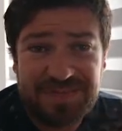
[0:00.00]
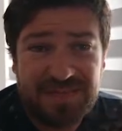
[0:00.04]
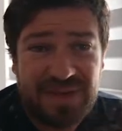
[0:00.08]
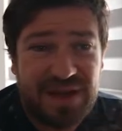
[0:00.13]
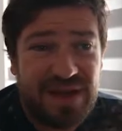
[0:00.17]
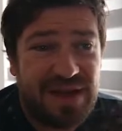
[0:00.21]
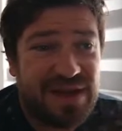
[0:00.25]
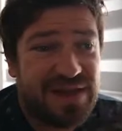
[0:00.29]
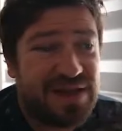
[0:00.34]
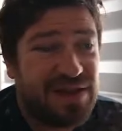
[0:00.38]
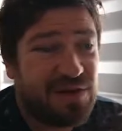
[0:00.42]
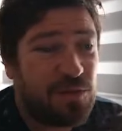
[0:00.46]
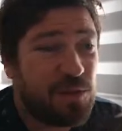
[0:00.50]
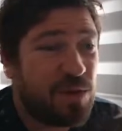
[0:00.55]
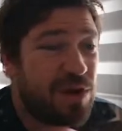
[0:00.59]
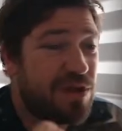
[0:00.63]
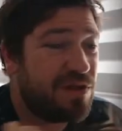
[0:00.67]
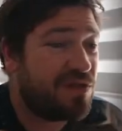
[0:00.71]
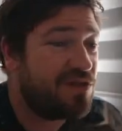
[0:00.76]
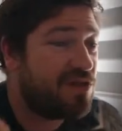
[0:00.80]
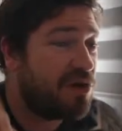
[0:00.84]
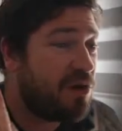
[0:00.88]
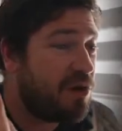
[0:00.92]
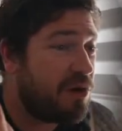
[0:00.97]
and I didn't want
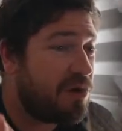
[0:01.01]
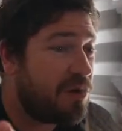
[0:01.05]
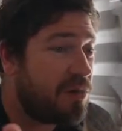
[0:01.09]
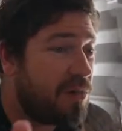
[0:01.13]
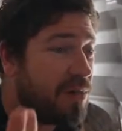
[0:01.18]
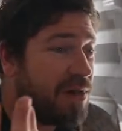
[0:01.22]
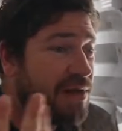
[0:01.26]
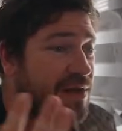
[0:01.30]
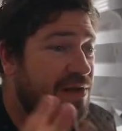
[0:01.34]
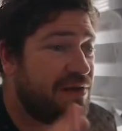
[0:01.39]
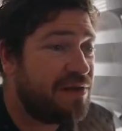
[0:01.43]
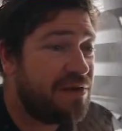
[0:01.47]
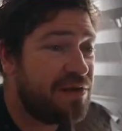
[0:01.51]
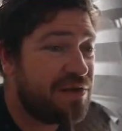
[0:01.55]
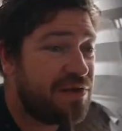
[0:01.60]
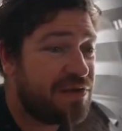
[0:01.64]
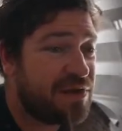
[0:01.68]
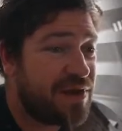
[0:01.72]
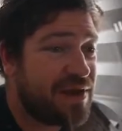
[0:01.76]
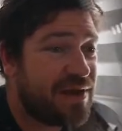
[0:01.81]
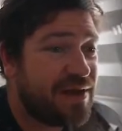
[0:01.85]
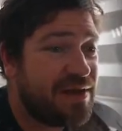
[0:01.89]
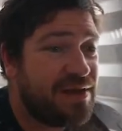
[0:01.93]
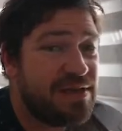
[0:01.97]
to talk while I do
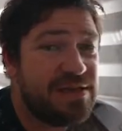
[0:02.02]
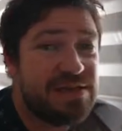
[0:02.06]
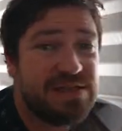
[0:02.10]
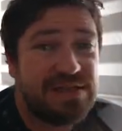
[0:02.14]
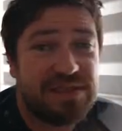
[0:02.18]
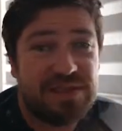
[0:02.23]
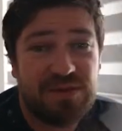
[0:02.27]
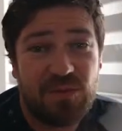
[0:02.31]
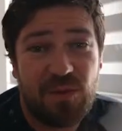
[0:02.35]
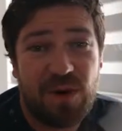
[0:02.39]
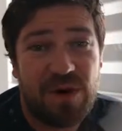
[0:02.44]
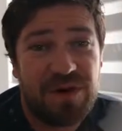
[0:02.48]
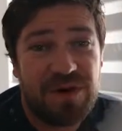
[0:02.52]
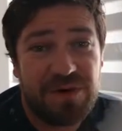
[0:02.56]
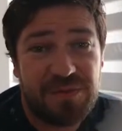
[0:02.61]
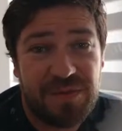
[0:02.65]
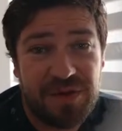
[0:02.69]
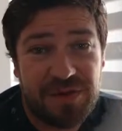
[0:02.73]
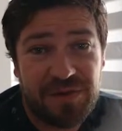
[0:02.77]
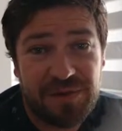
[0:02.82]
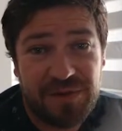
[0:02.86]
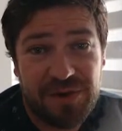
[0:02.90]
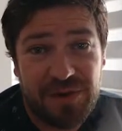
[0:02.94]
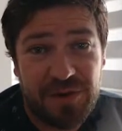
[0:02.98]
things and worry
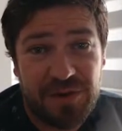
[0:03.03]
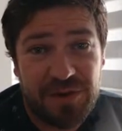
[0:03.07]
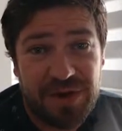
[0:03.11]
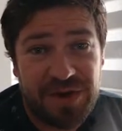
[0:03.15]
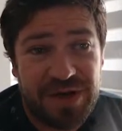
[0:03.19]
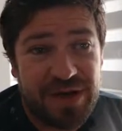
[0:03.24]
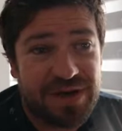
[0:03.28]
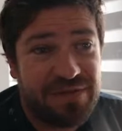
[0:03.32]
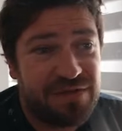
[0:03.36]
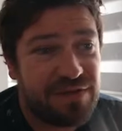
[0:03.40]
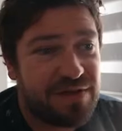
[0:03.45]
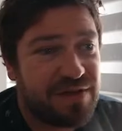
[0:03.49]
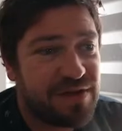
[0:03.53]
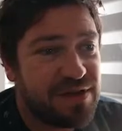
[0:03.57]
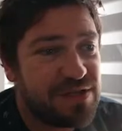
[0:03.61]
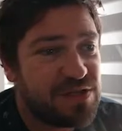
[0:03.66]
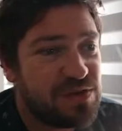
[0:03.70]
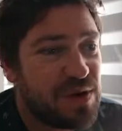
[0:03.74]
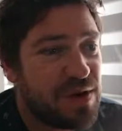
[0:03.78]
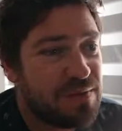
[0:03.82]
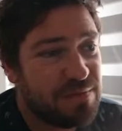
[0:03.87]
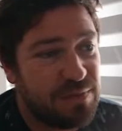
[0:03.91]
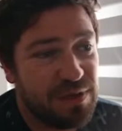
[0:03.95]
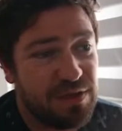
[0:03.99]
about recording and everything, so
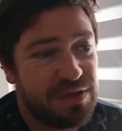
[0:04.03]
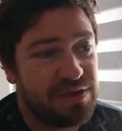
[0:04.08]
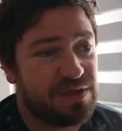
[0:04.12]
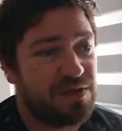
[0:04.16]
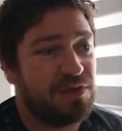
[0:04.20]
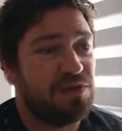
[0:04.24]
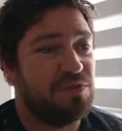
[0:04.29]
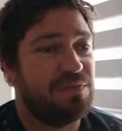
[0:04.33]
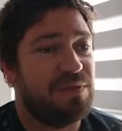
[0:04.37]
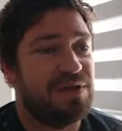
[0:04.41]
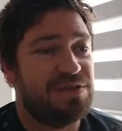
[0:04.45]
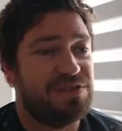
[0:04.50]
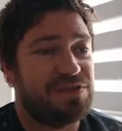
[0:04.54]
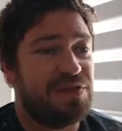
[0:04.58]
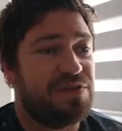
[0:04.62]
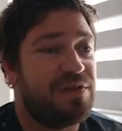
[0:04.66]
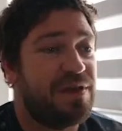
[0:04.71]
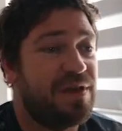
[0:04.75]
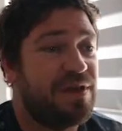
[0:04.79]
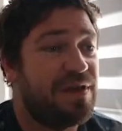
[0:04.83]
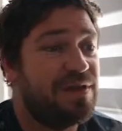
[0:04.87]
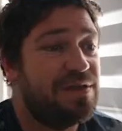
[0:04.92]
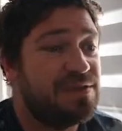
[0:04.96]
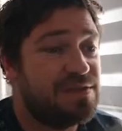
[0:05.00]
I built a whole bunch of
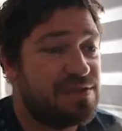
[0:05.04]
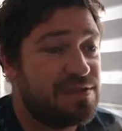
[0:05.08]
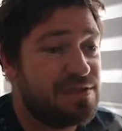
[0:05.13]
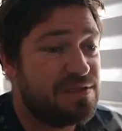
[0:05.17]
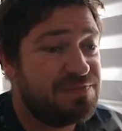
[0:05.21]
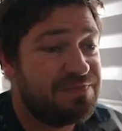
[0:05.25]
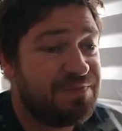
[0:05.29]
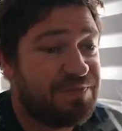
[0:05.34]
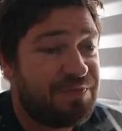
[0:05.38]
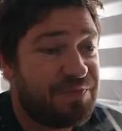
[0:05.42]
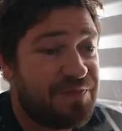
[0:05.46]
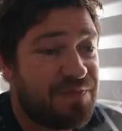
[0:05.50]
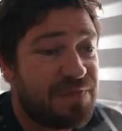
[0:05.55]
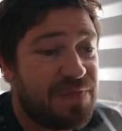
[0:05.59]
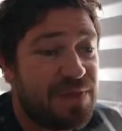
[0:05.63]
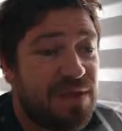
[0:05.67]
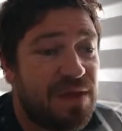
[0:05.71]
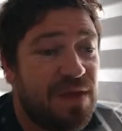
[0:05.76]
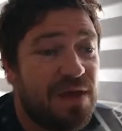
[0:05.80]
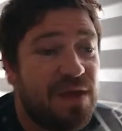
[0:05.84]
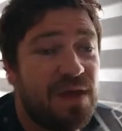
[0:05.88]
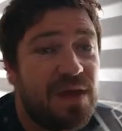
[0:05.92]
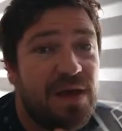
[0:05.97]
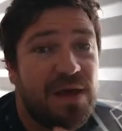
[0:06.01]
things.
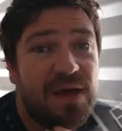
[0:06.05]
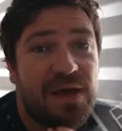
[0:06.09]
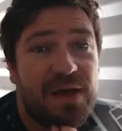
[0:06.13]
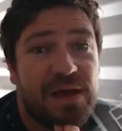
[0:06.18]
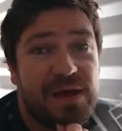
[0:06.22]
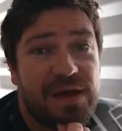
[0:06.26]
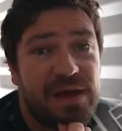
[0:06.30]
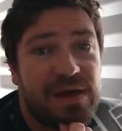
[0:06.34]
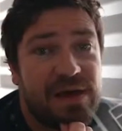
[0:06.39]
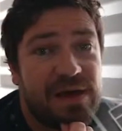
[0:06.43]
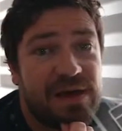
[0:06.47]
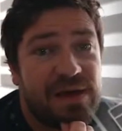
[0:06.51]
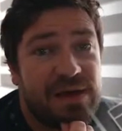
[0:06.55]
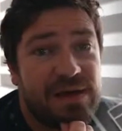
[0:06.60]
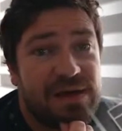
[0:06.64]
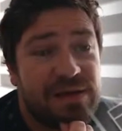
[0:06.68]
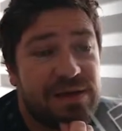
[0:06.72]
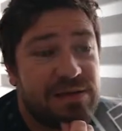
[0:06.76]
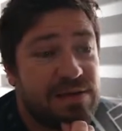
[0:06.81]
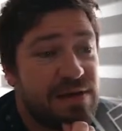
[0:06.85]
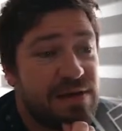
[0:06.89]
And